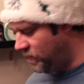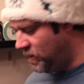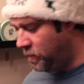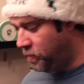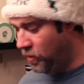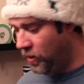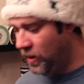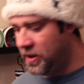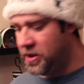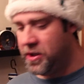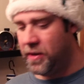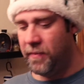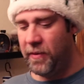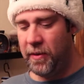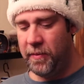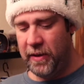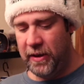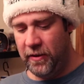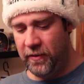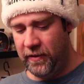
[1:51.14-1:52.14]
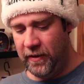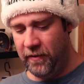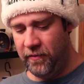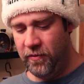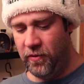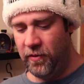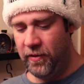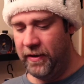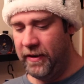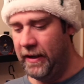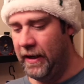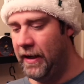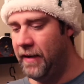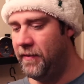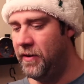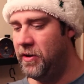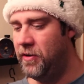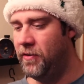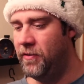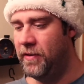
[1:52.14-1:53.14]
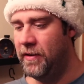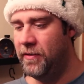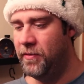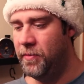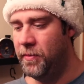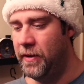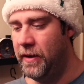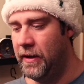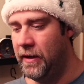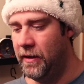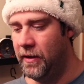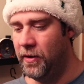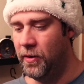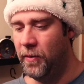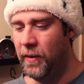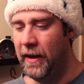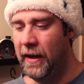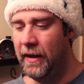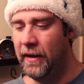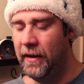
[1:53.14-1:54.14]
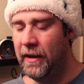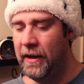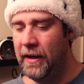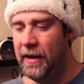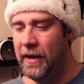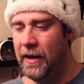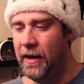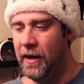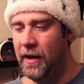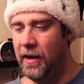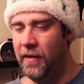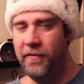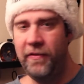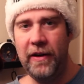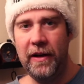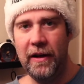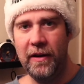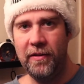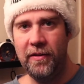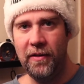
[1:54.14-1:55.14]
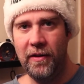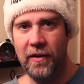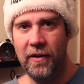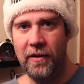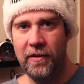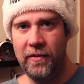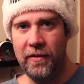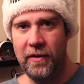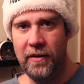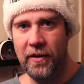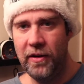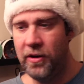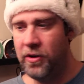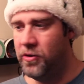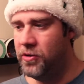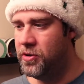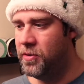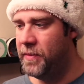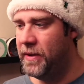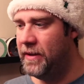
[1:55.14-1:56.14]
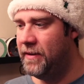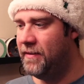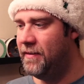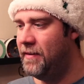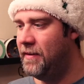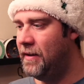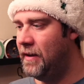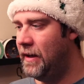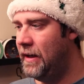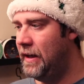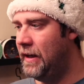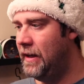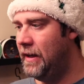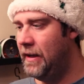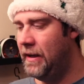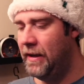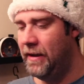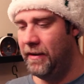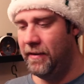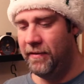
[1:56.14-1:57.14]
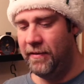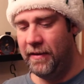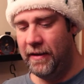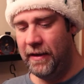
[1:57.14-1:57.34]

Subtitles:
The brush I'm going to be using for today, I haven't used this one in a little while, Phoenix Artisan Accoutrements, and it is